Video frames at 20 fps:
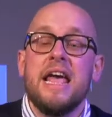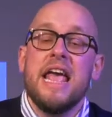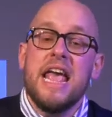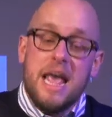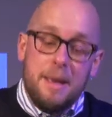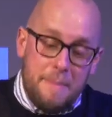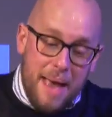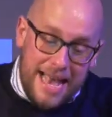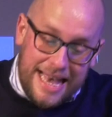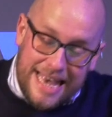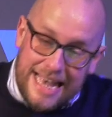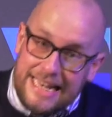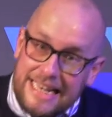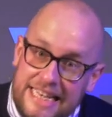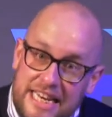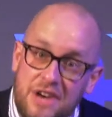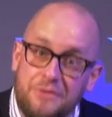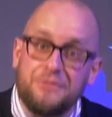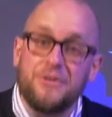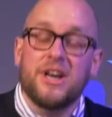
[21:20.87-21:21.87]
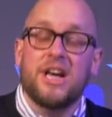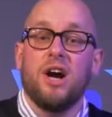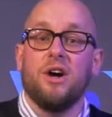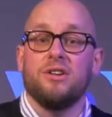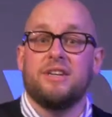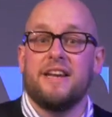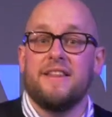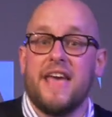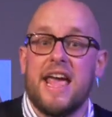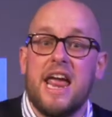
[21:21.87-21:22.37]
It may get
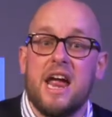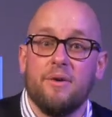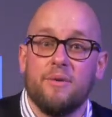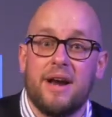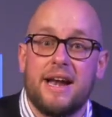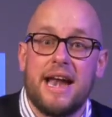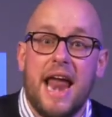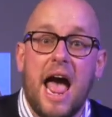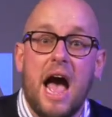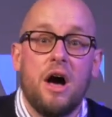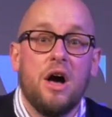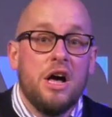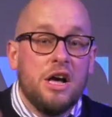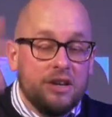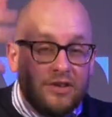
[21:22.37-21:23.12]
difficult in the here and now.